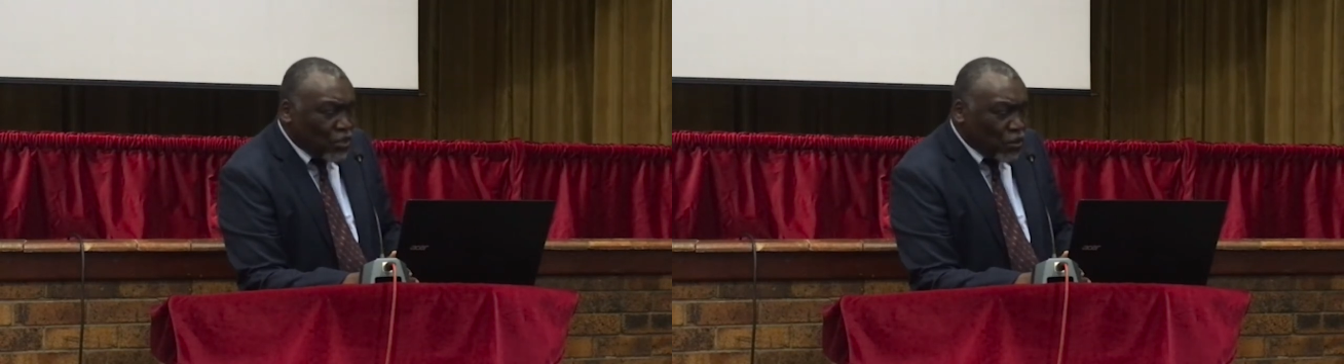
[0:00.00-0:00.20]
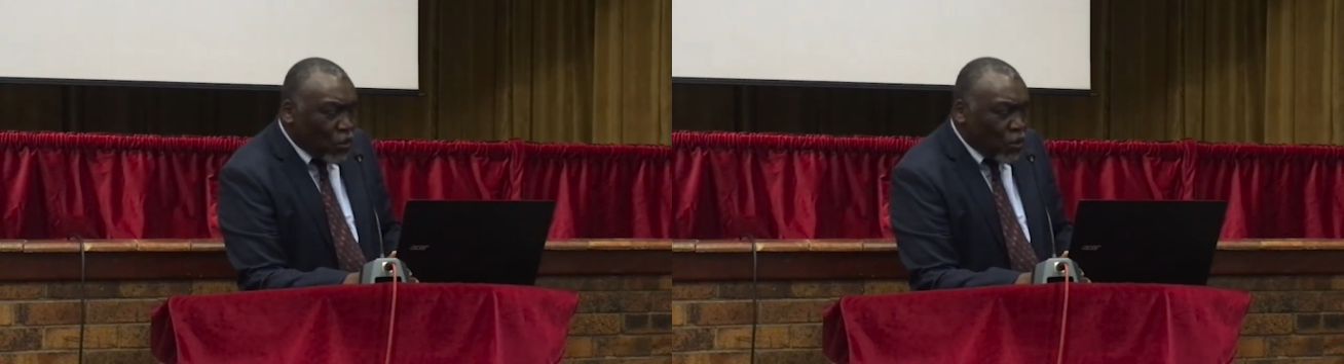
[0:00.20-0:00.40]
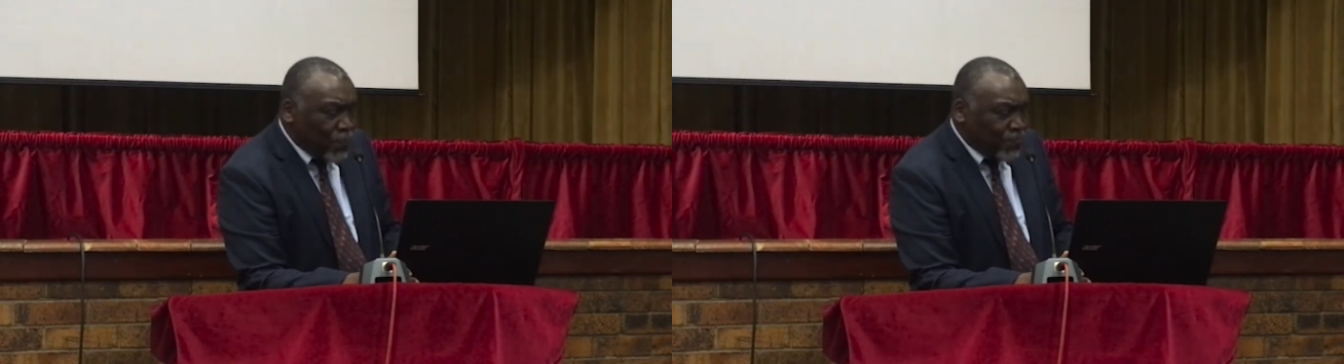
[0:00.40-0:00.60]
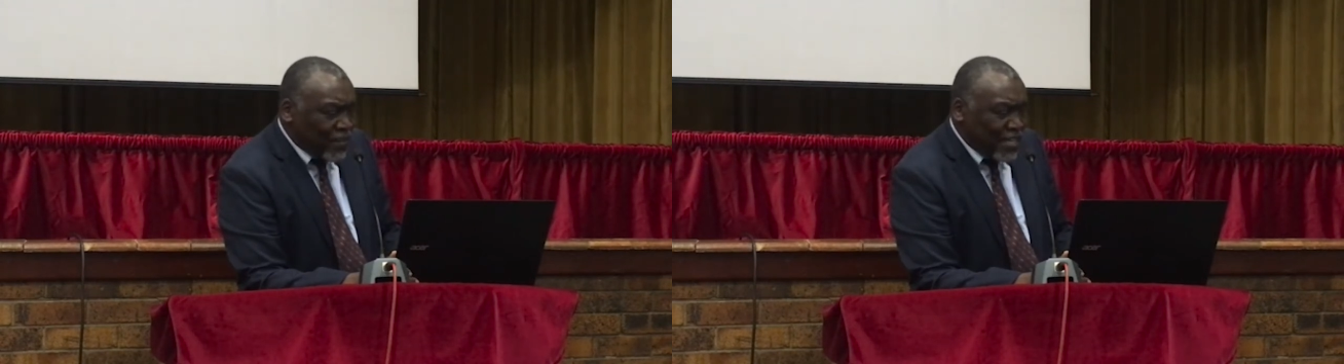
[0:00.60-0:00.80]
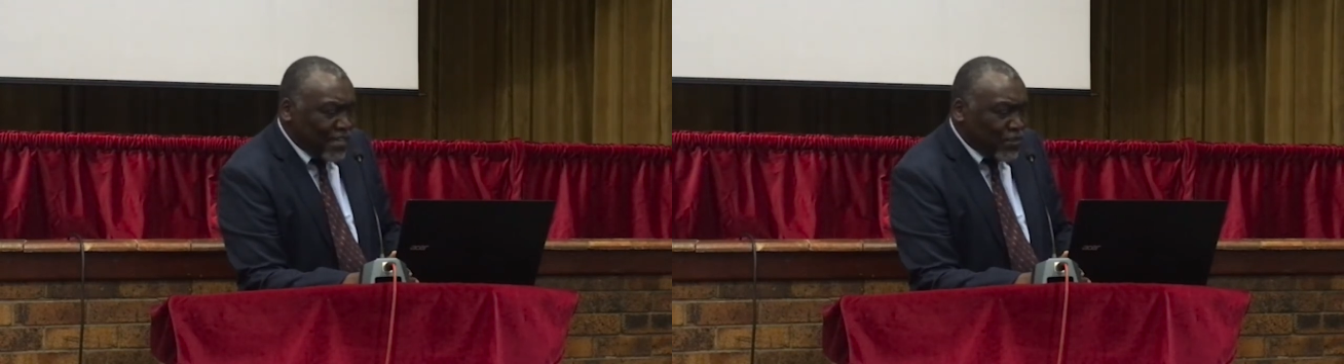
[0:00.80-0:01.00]

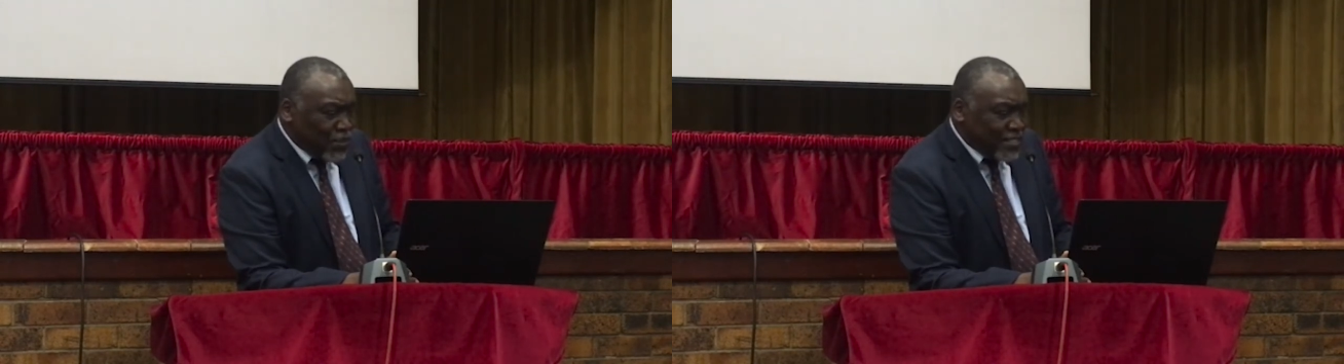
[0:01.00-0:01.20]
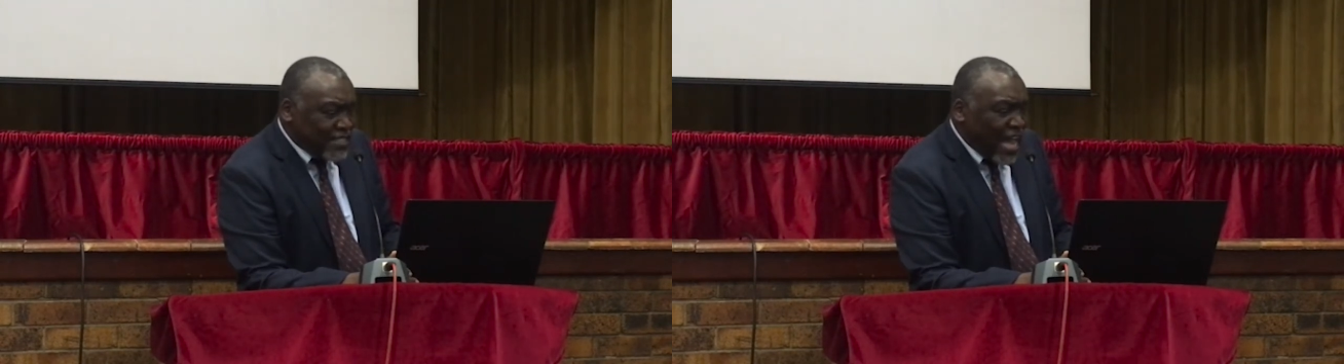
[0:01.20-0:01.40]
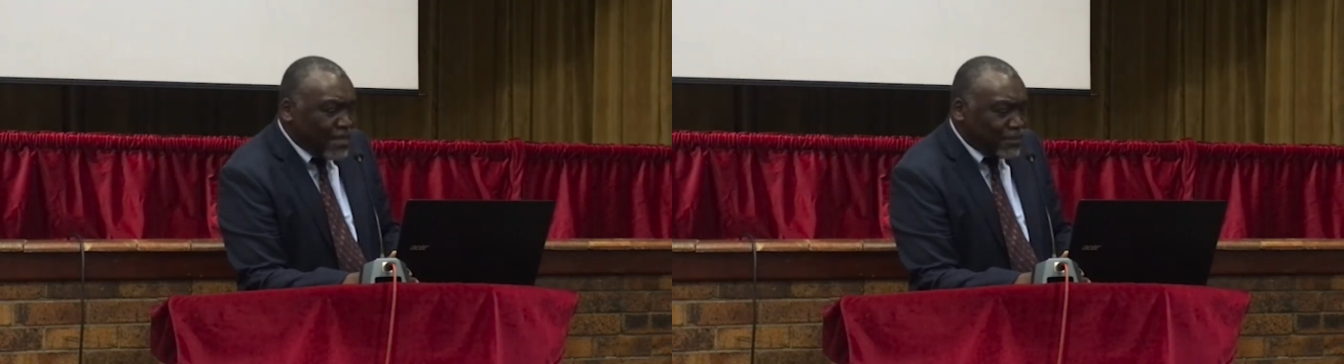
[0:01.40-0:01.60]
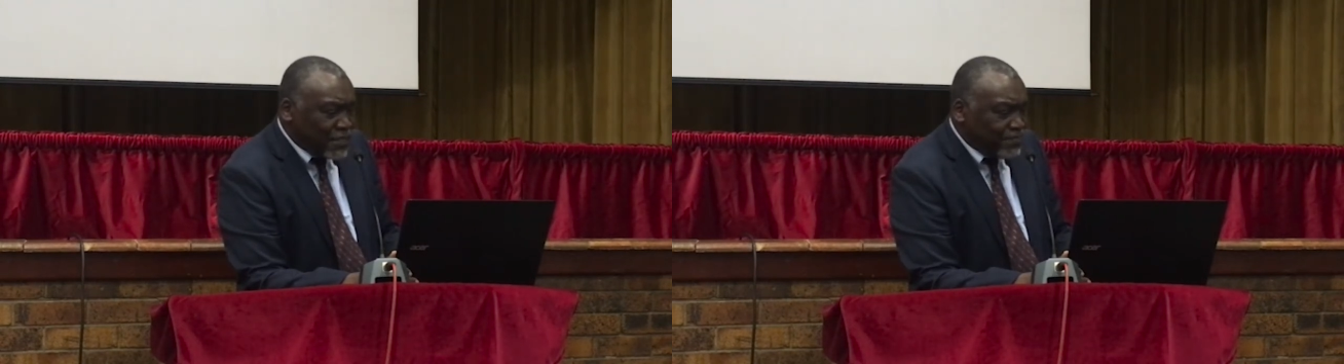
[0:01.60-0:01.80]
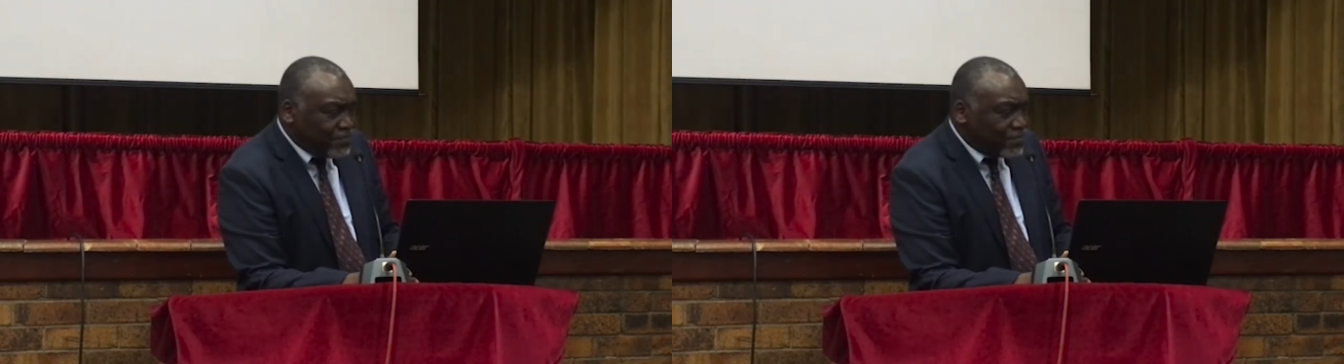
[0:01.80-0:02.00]
grow in those times.